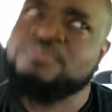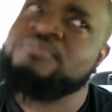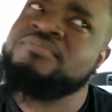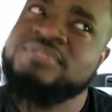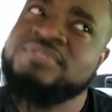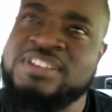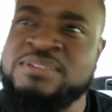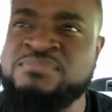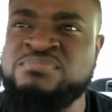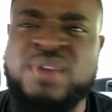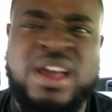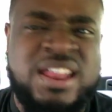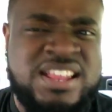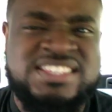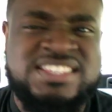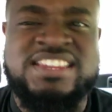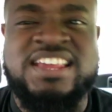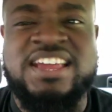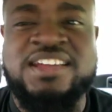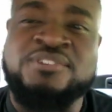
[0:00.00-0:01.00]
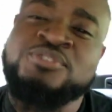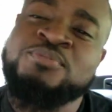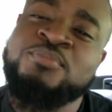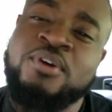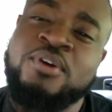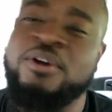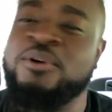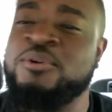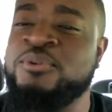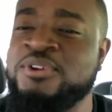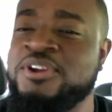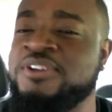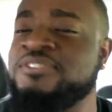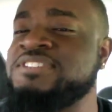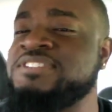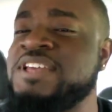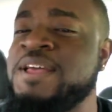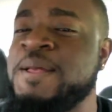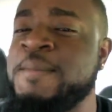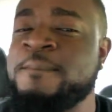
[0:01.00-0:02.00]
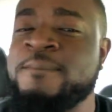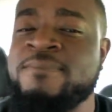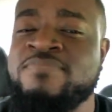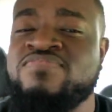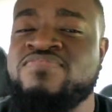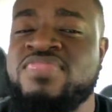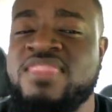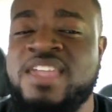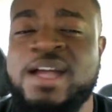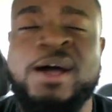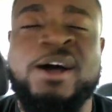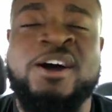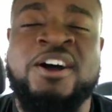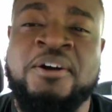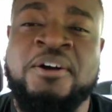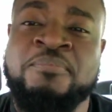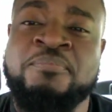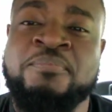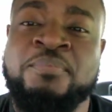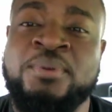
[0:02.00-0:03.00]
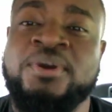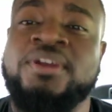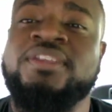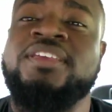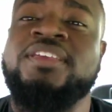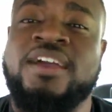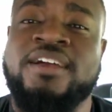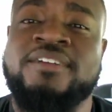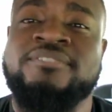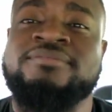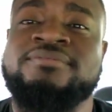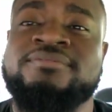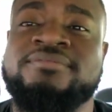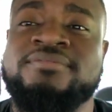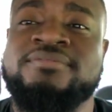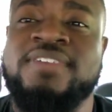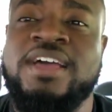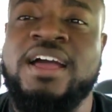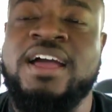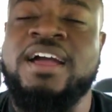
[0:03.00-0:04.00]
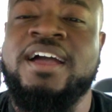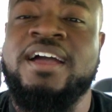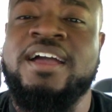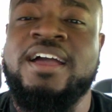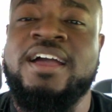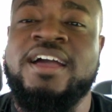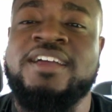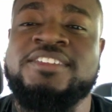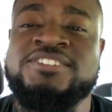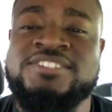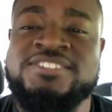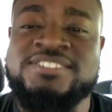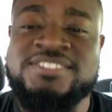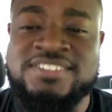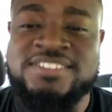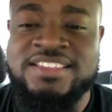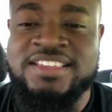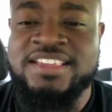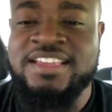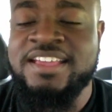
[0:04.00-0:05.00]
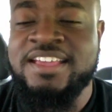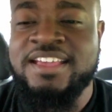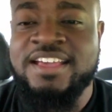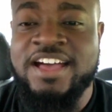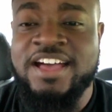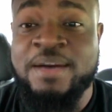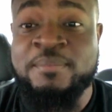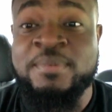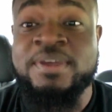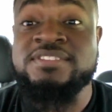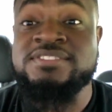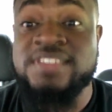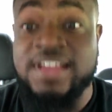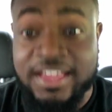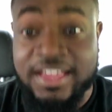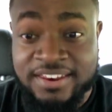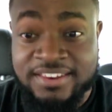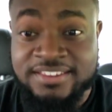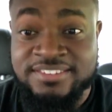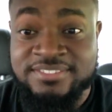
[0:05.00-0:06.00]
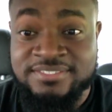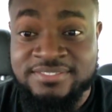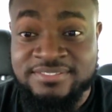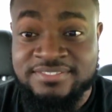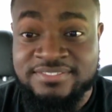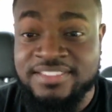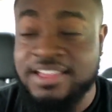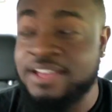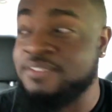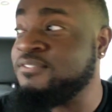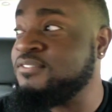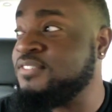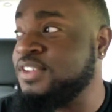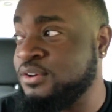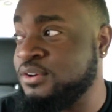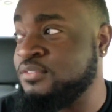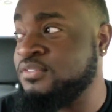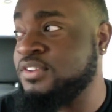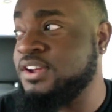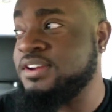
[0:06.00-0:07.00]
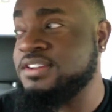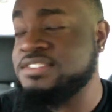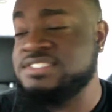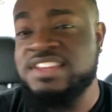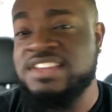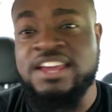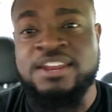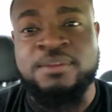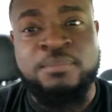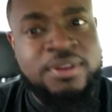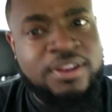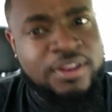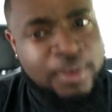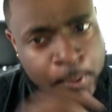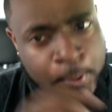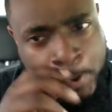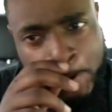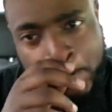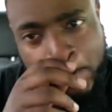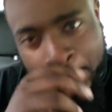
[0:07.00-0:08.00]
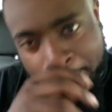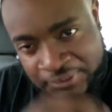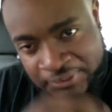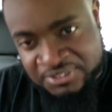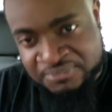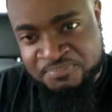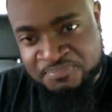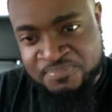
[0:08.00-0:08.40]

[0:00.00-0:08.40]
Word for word: Some probably today or tomorrow, who knows. Um, but yeah, I I just I'm excited. I'm very, very excited, but a little nervous.